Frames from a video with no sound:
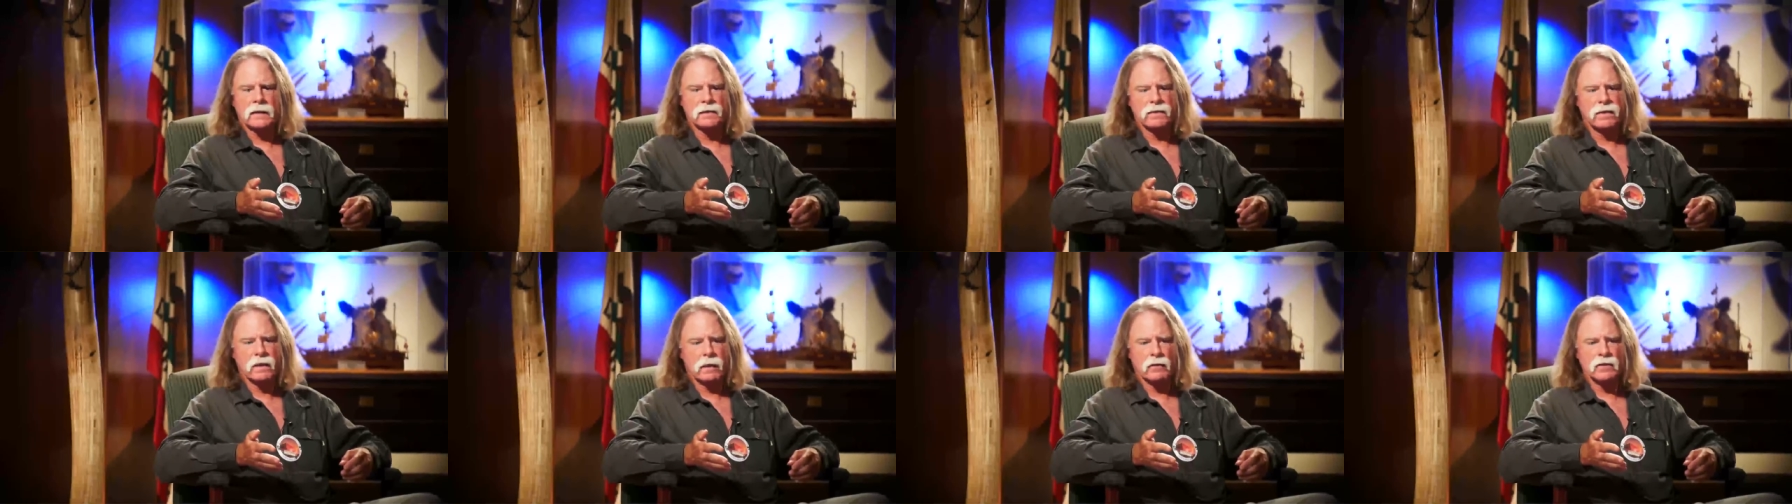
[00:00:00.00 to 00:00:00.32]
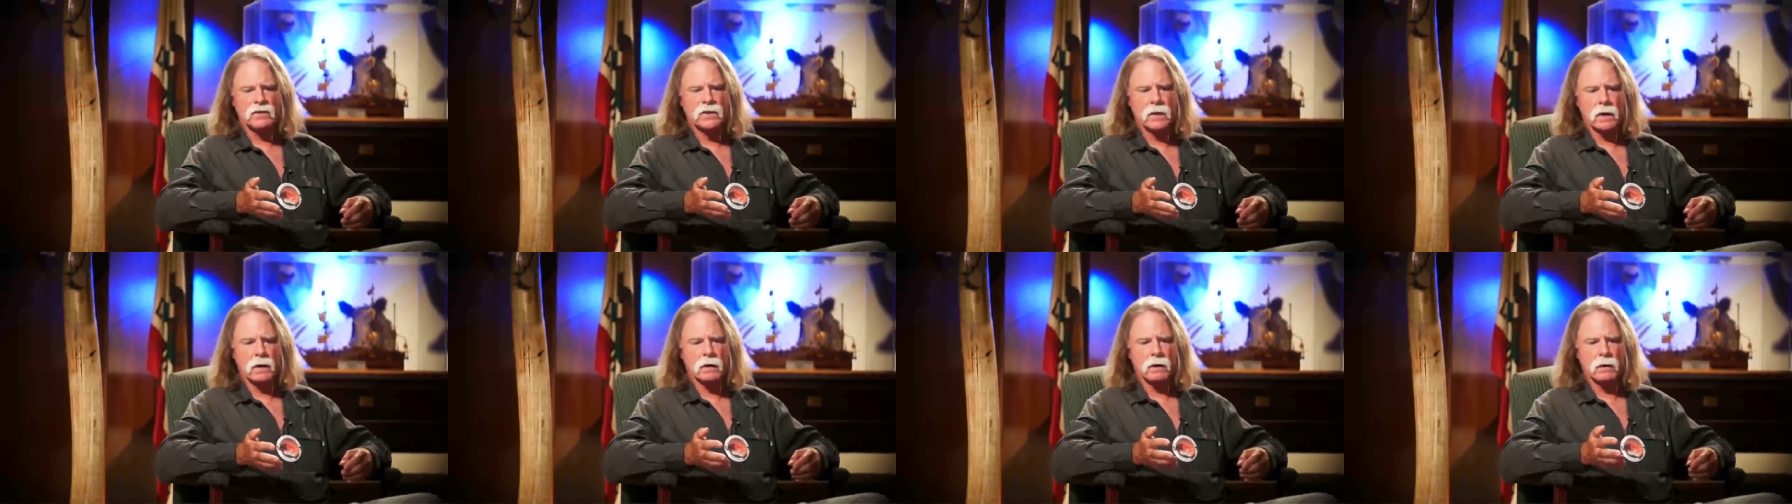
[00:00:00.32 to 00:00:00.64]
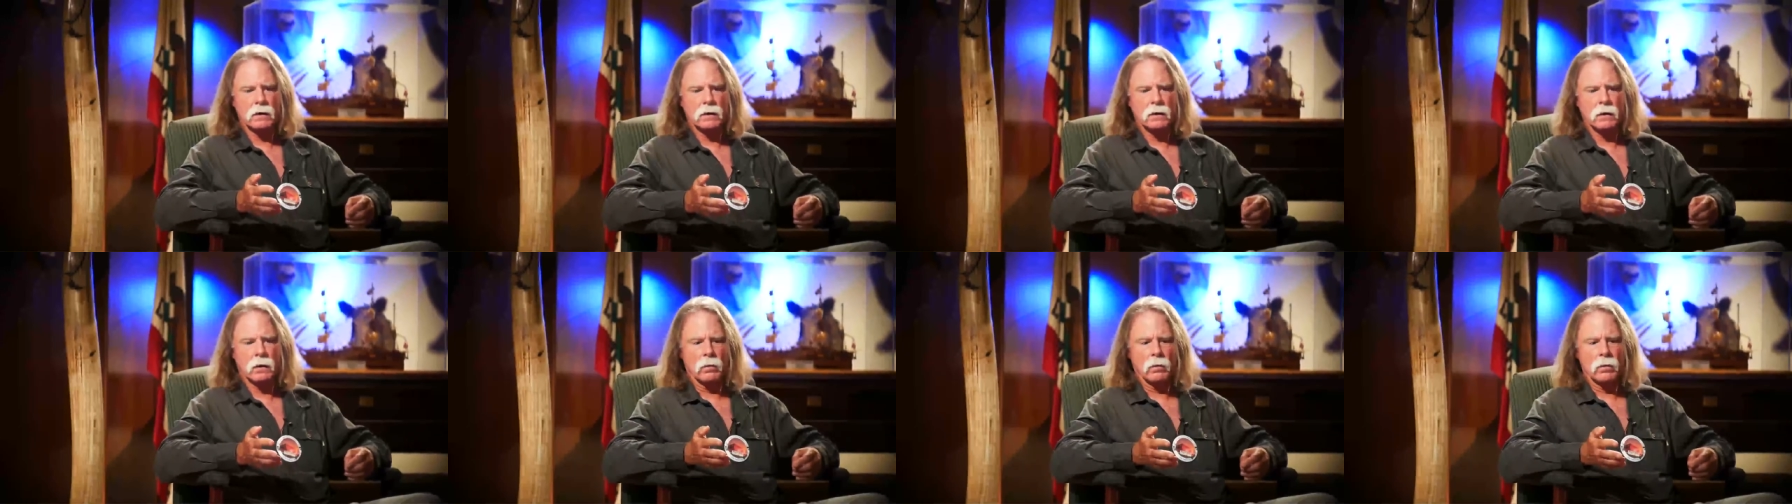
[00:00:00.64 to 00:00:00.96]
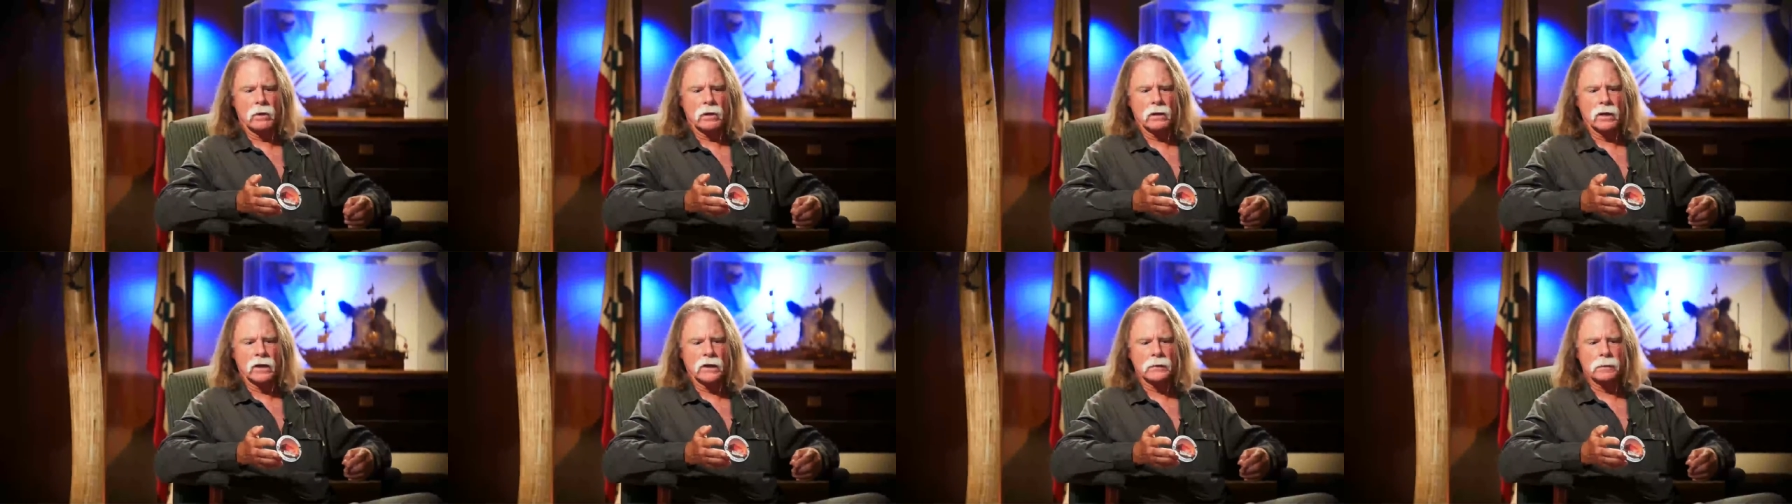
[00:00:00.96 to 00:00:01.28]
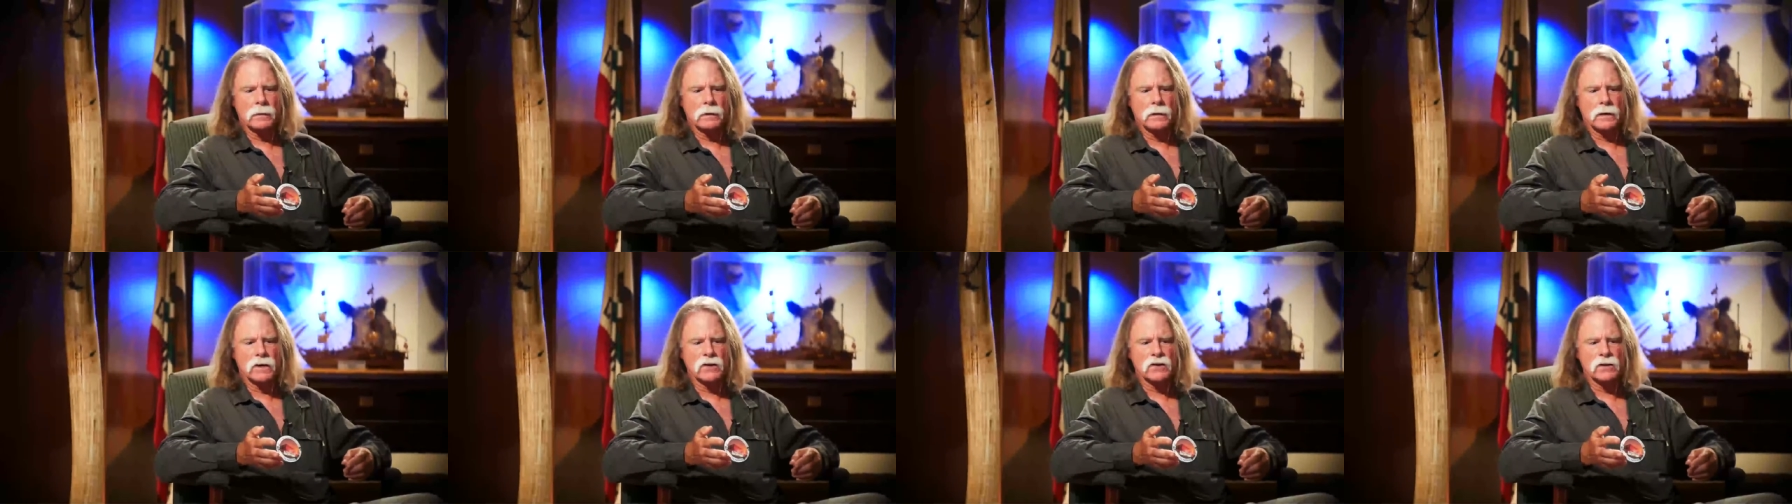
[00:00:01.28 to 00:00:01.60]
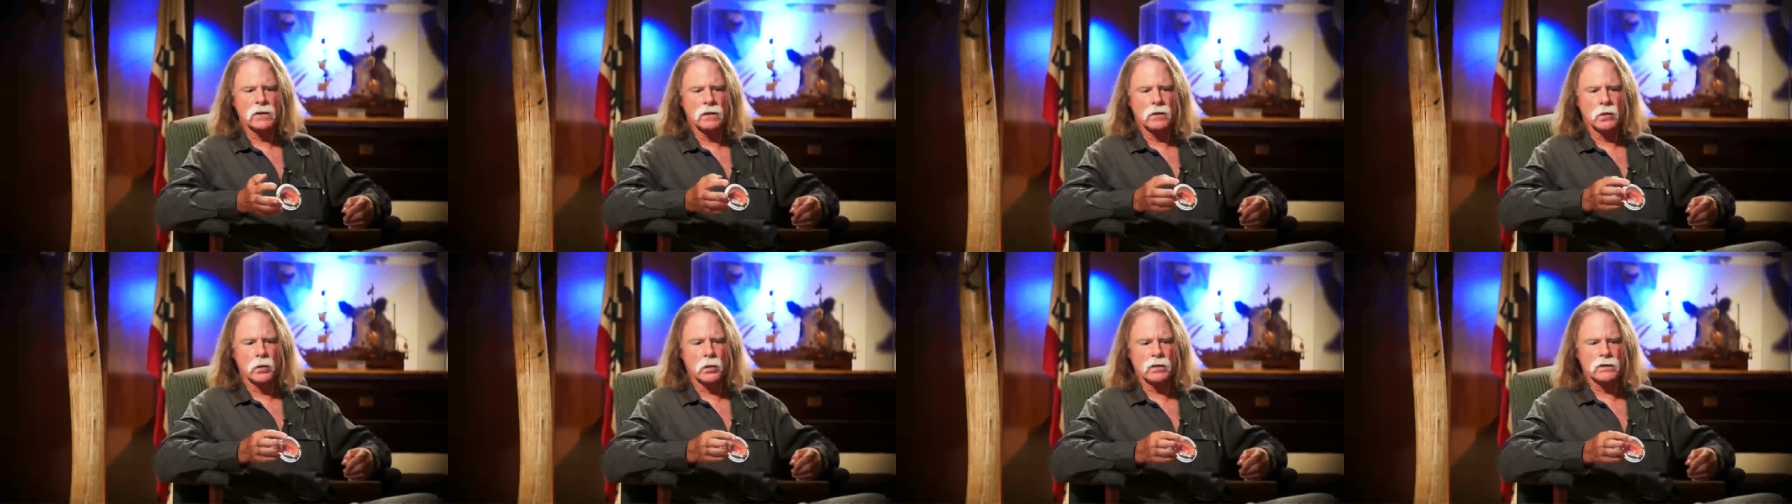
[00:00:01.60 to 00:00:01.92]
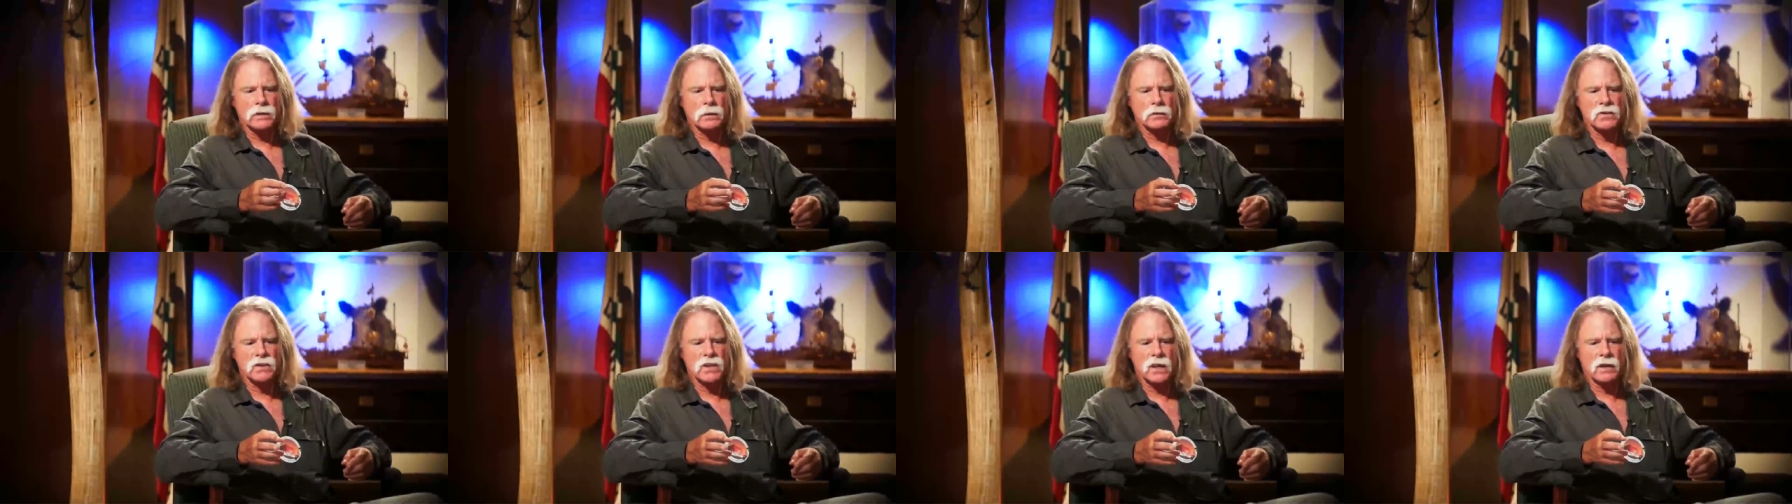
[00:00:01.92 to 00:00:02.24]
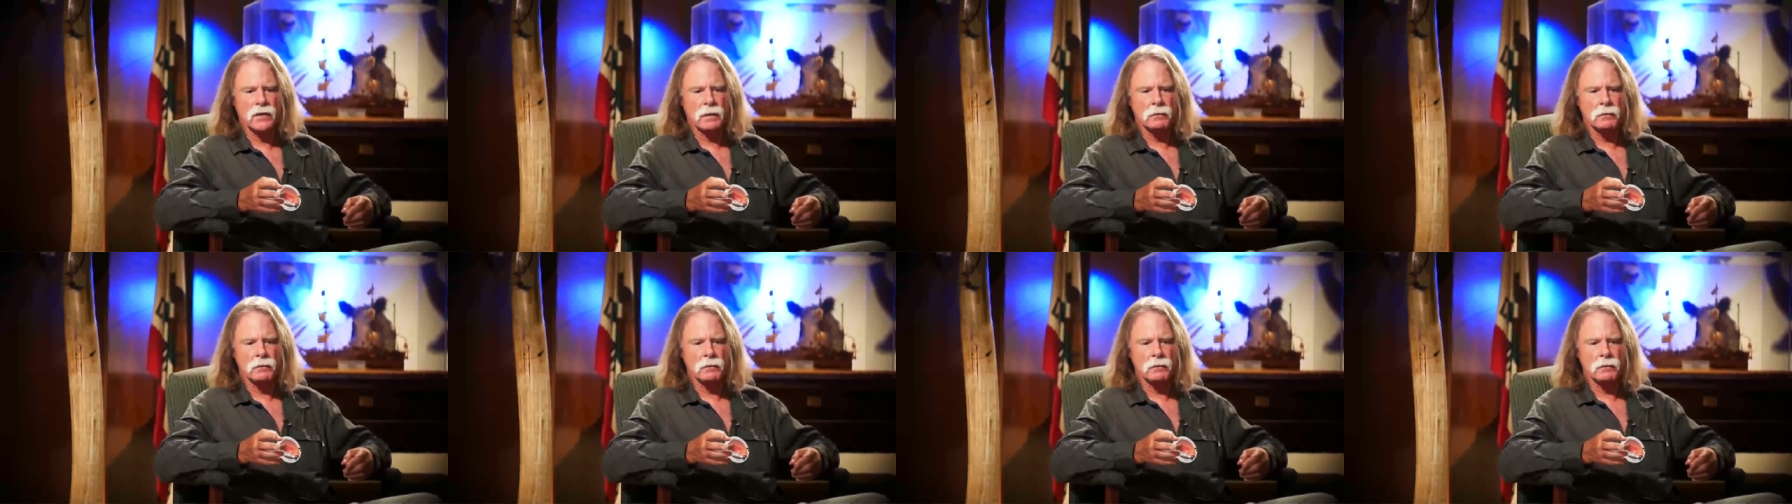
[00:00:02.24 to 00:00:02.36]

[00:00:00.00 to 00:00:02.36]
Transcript: if I was on a you know a real expedition doing some stuff,